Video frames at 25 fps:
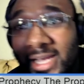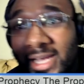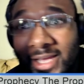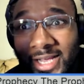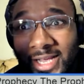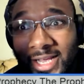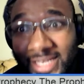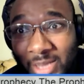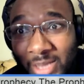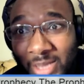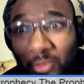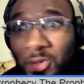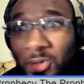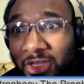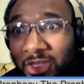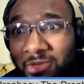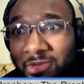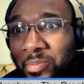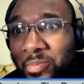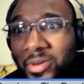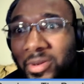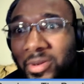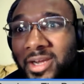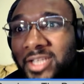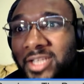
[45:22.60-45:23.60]
because I want them to
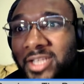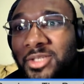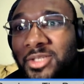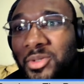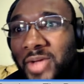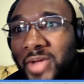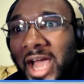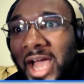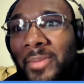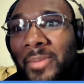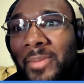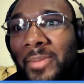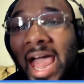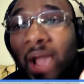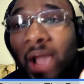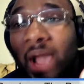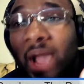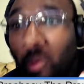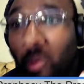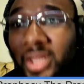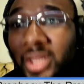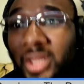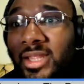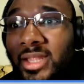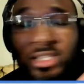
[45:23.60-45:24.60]
put a digital copy.
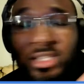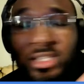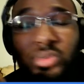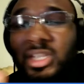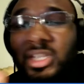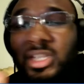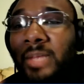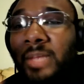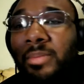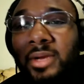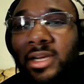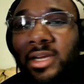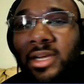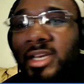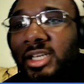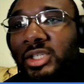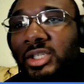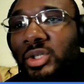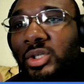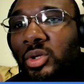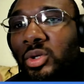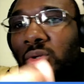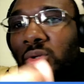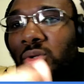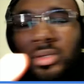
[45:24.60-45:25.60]
As soon as they put a
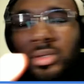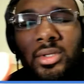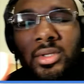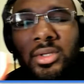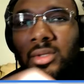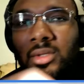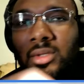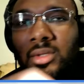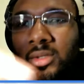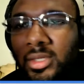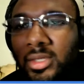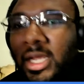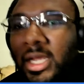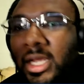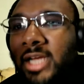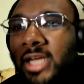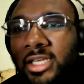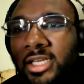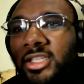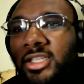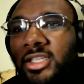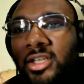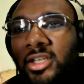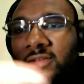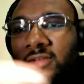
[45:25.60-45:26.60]
digital
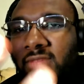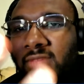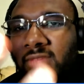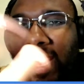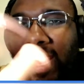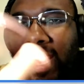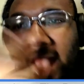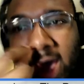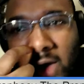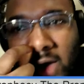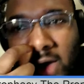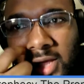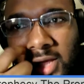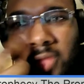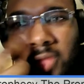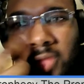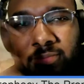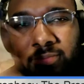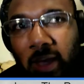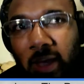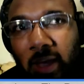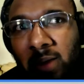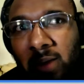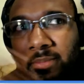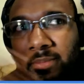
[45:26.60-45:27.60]
edition of that out,
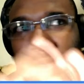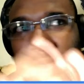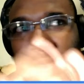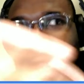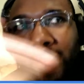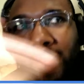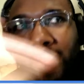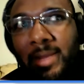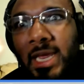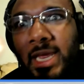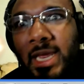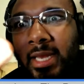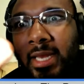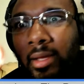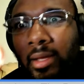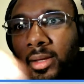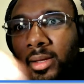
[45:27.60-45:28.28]
I'm in.